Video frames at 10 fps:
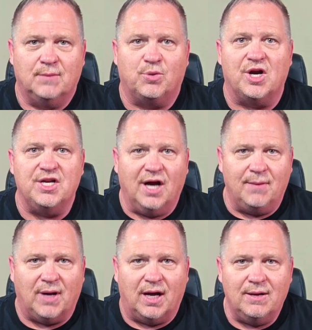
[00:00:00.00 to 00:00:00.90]

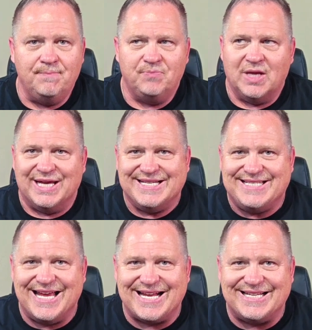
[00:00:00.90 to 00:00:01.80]
Pranayama
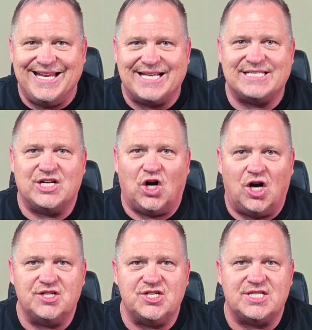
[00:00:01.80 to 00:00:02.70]
techniques
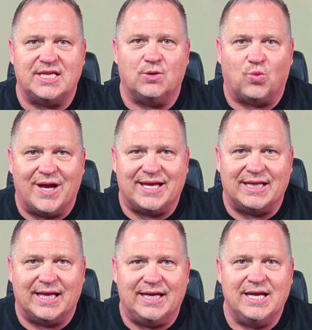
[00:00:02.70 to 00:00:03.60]
consciously
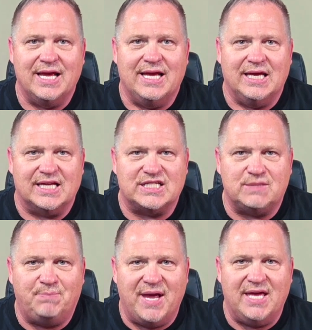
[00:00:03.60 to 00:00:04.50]
regulate and
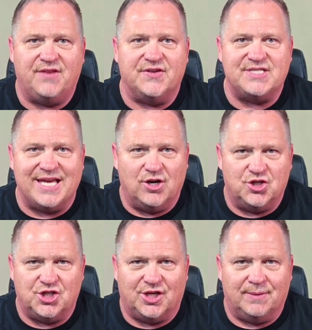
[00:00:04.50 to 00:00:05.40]
expand this
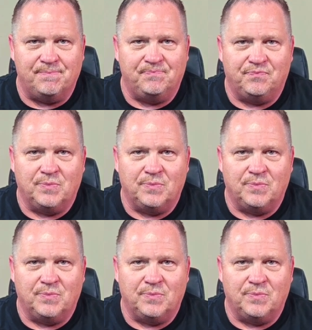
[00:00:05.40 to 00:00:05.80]
energy,